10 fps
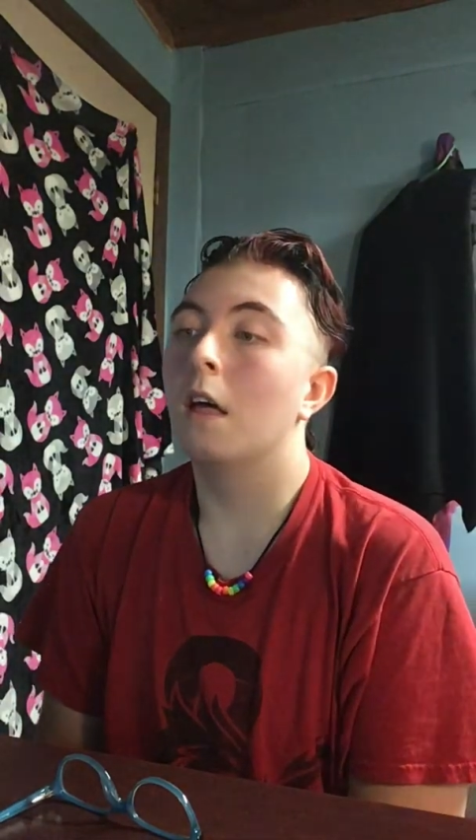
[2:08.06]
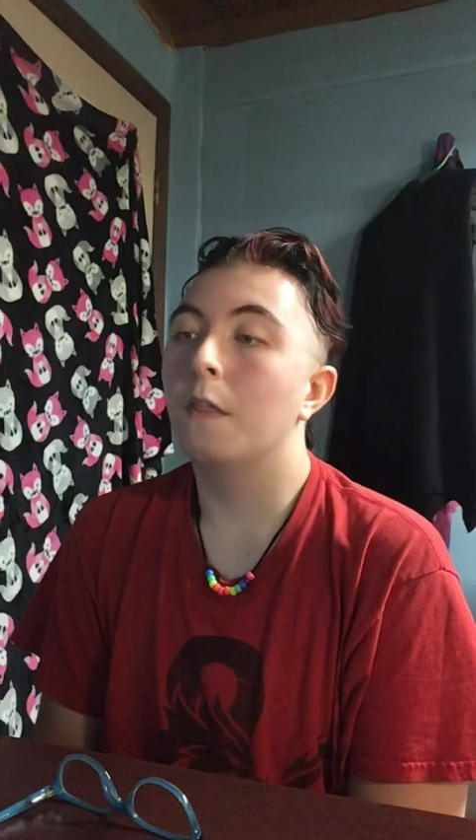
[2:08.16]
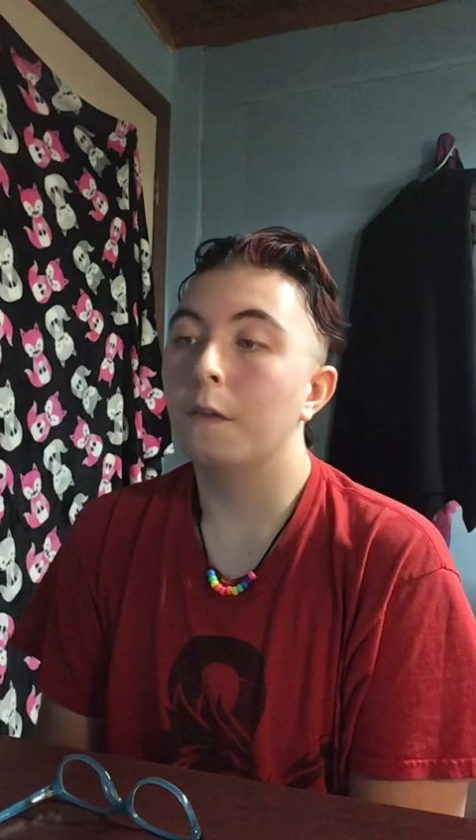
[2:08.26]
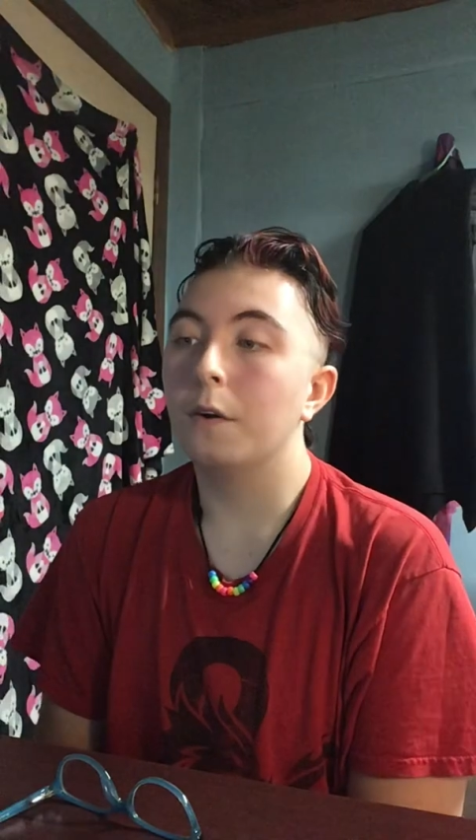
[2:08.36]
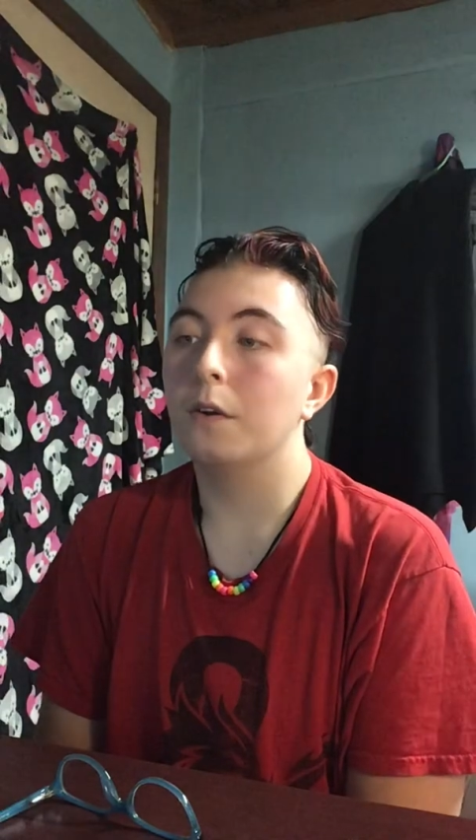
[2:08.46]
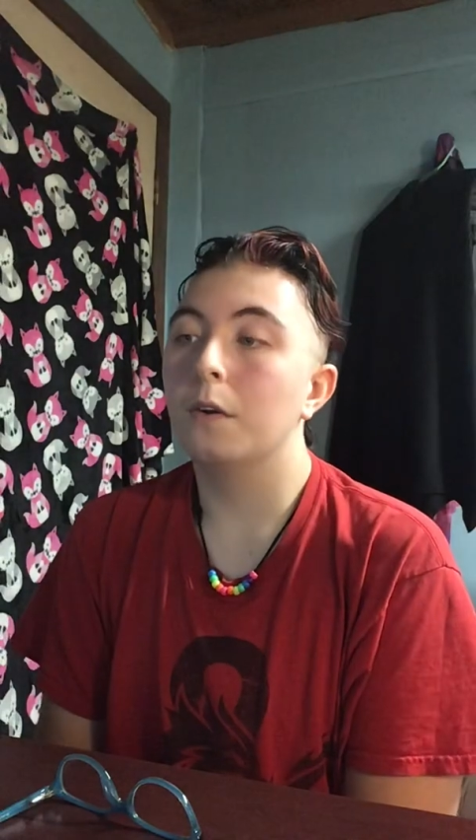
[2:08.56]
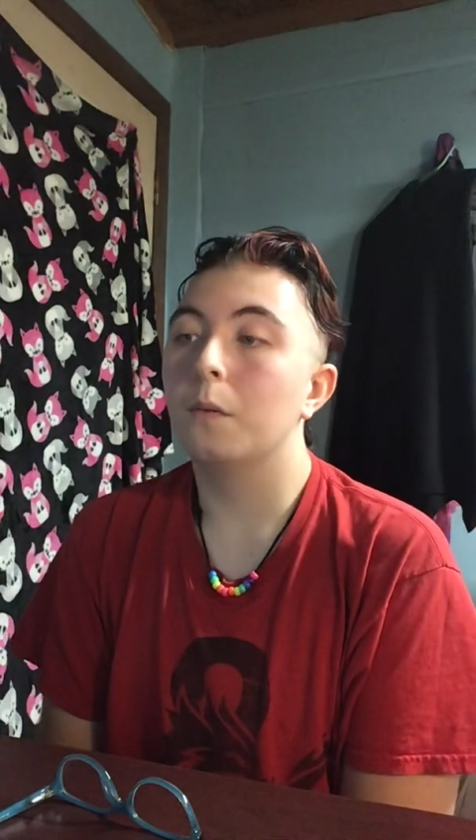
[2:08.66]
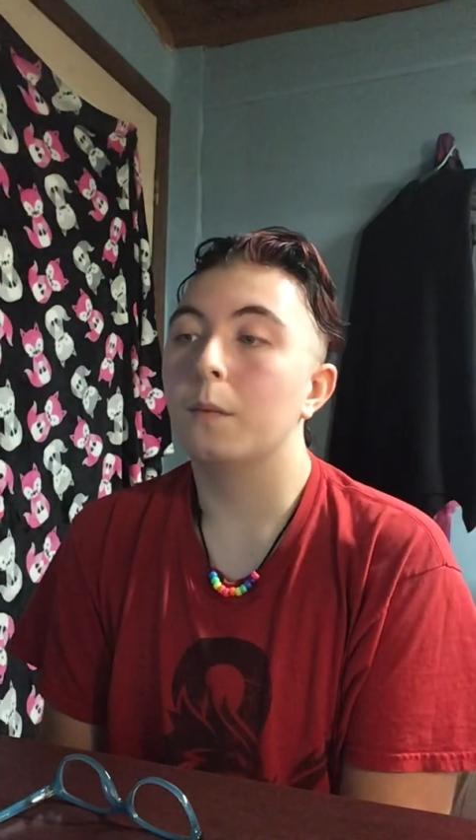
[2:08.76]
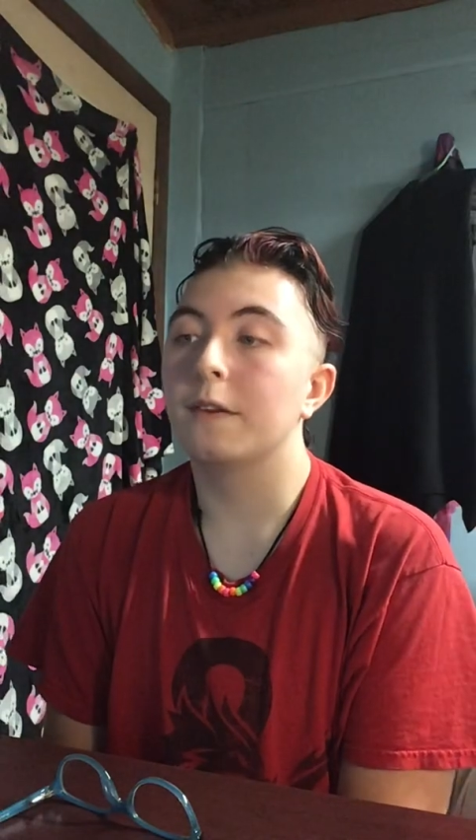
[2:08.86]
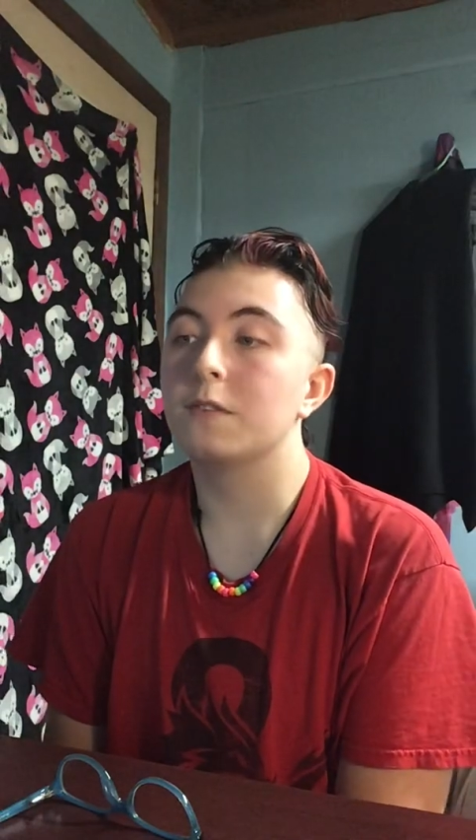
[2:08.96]
Third,
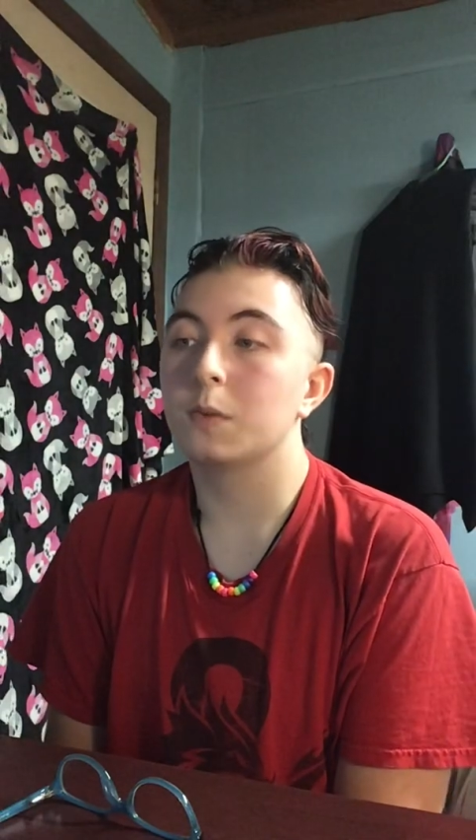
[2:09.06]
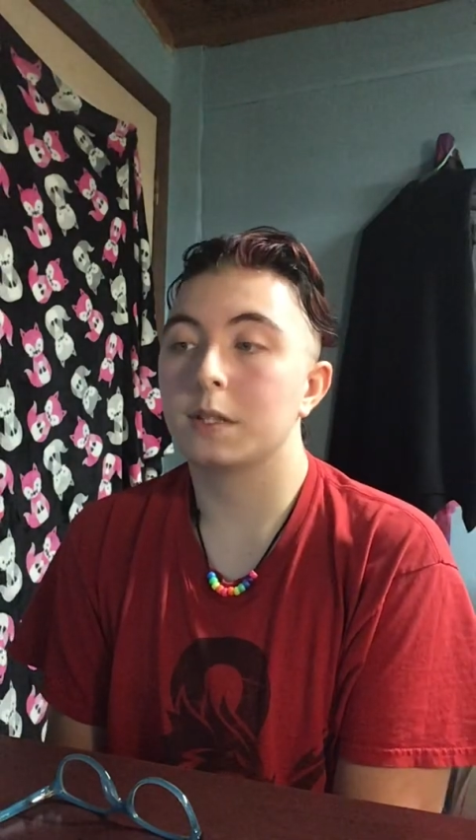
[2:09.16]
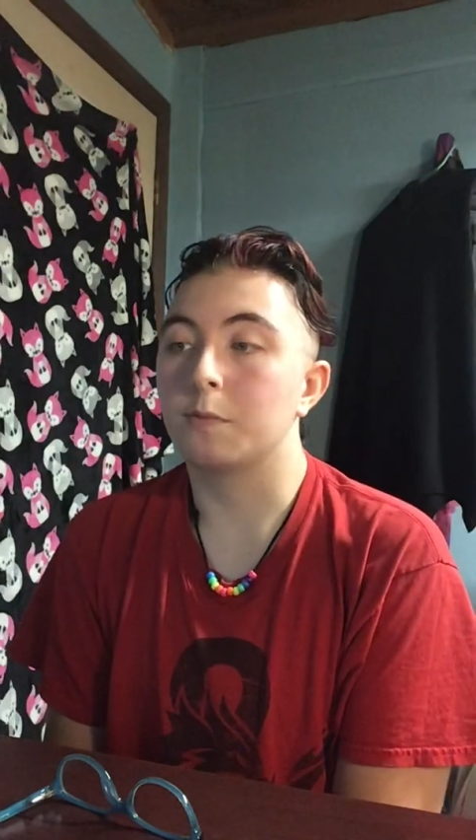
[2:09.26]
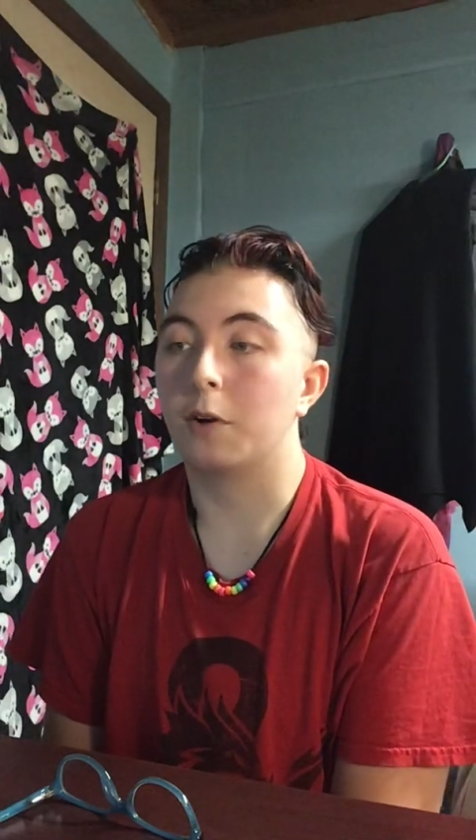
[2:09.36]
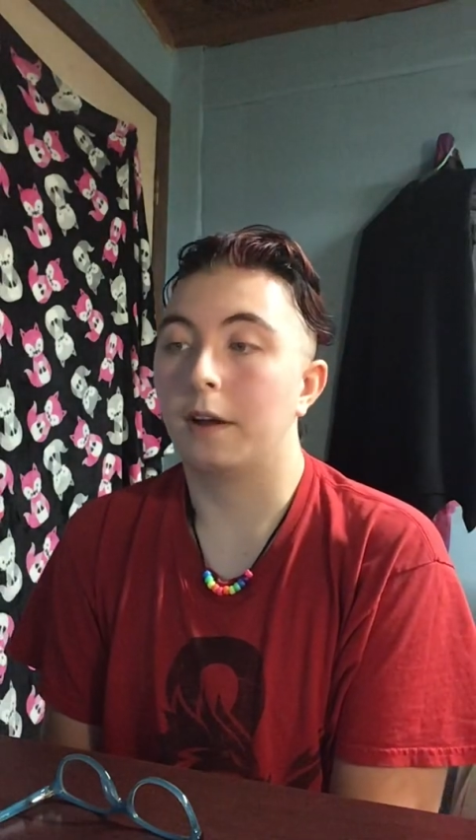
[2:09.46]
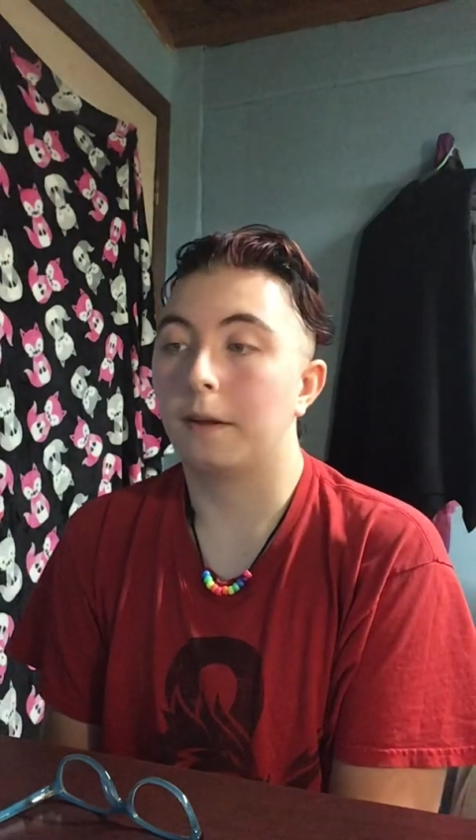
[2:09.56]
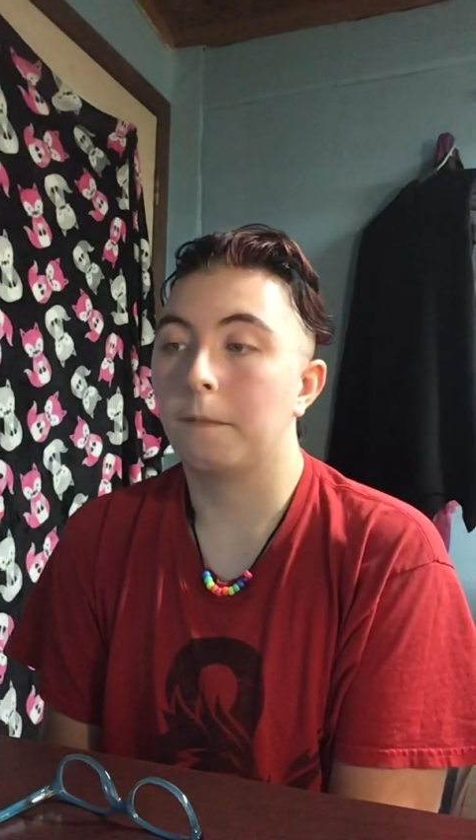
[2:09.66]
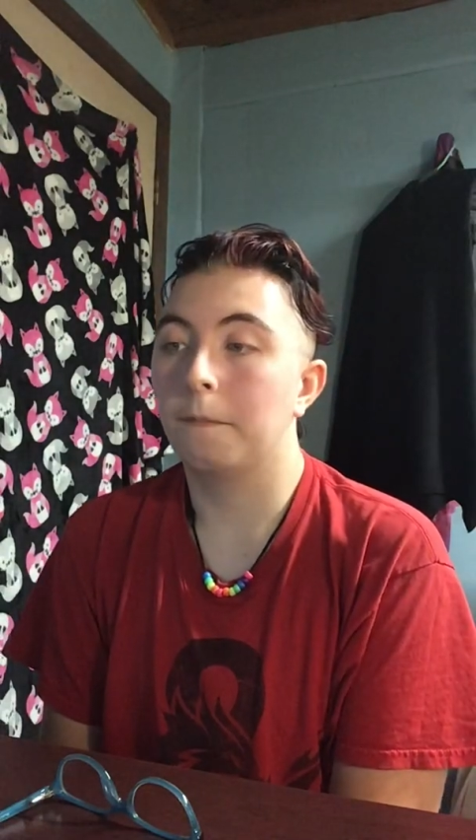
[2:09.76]
we have Swiss meringue.